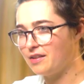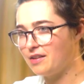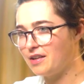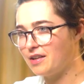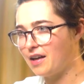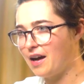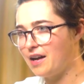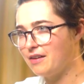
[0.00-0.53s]

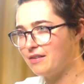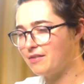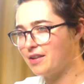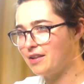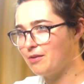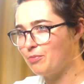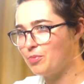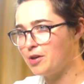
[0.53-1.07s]
It kind of
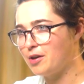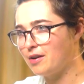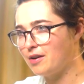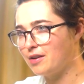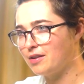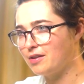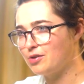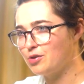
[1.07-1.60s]
can
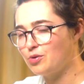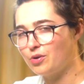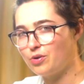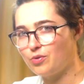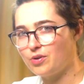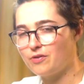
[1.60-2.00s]
appear 2 or 3